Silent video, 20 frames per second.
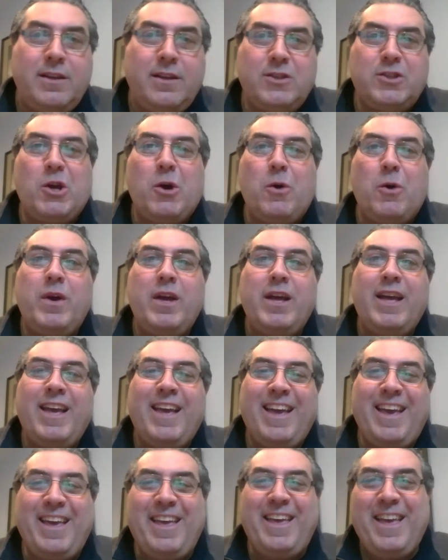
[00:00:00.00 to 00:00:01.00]
So
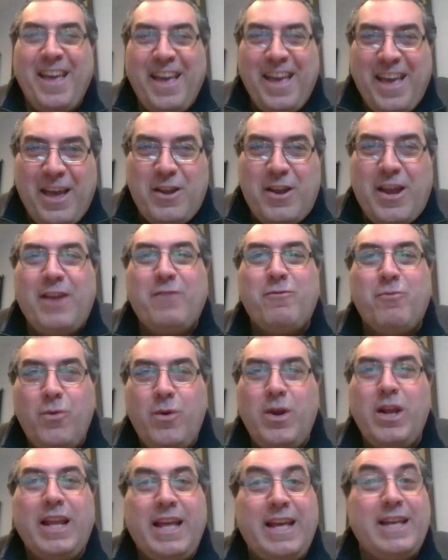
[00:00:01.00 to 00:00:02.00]
it
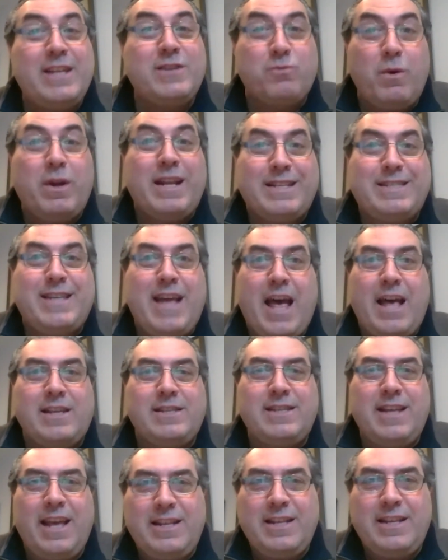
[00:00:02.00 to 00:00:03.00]
really is what it
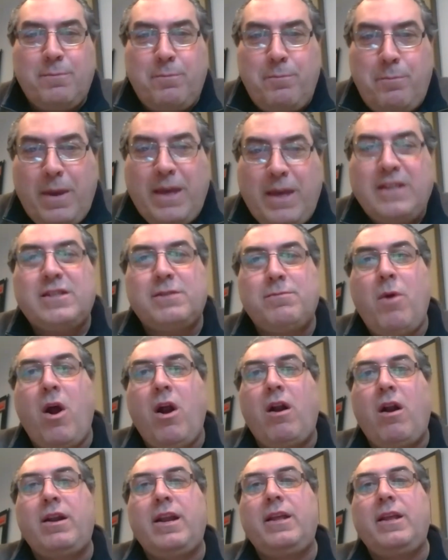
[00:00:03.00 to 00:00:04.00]
says. It's be smart.